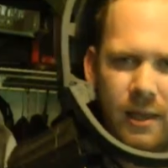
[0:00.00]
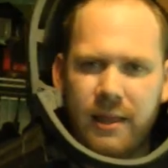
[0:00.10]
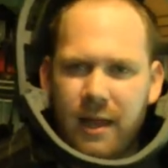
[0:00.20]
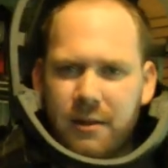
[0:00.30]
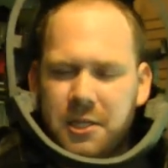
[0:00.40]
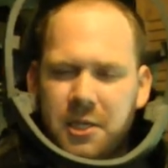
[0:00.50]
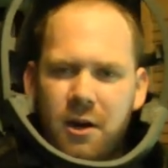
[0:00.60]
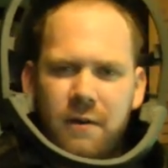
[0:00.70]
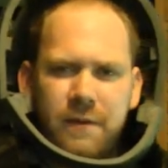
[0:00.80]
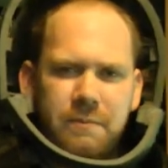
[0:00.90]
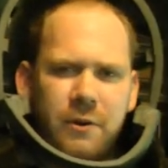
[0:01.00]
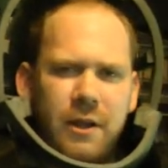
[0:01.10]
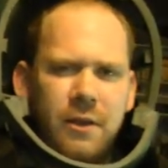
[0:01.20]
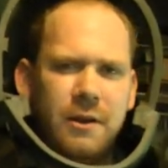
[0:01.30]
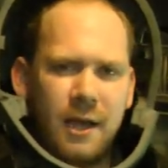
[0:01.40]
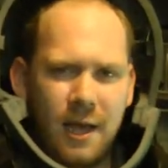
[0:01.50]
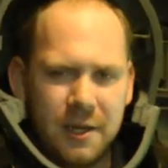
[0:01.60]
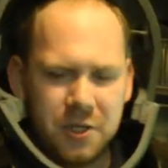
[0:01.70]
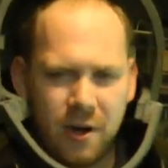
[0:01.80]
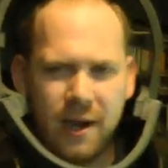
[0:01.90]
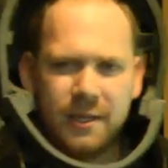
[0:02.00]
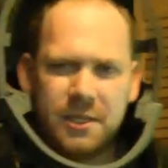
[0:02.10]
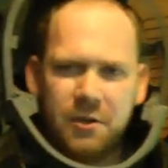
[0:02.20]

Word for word: And that'll serve in pretty good contrast